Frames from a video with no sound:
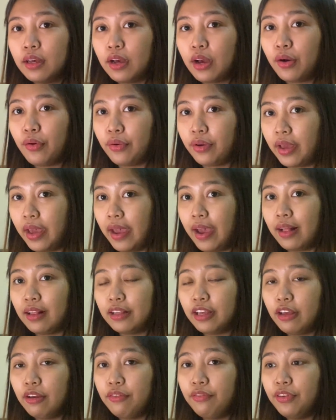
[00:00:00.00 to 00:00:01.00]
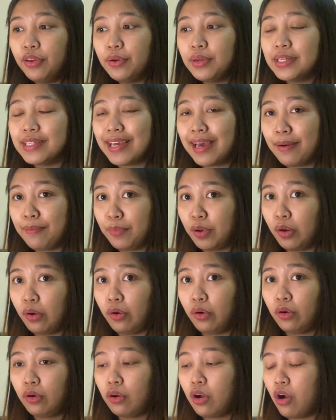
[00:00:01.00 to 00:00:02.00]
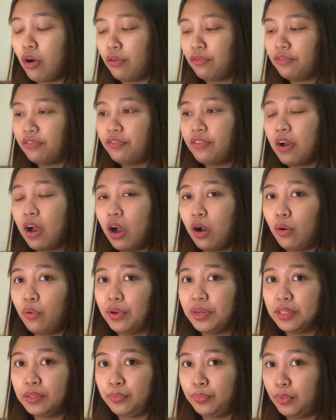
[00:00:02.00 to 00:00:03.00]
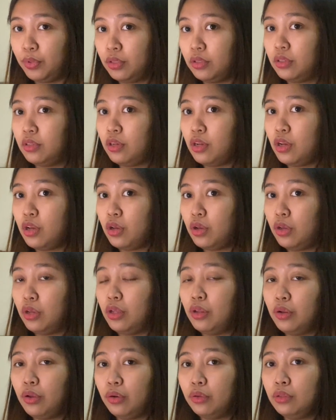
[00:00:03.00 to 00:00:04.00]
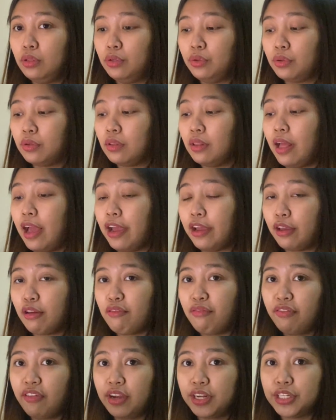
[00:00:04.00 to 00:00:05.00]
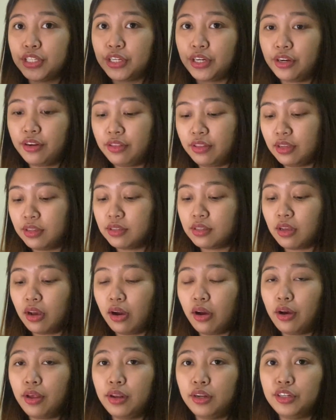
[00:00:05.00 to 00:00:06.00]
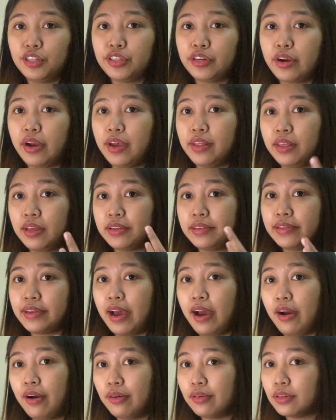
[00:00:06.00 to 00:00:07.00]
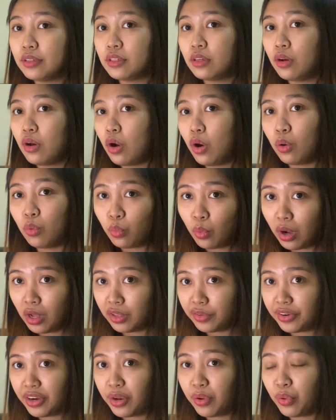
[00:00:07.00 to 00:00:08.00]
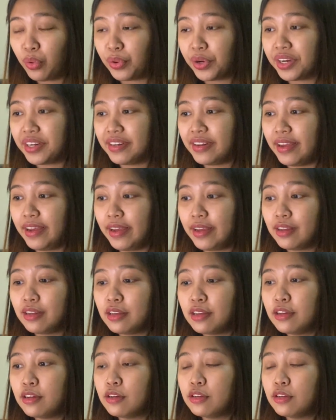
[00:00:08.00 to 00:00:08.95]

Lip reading: Okay, I'll give you a demo of how it would look like if I turn this on and try this out while recording.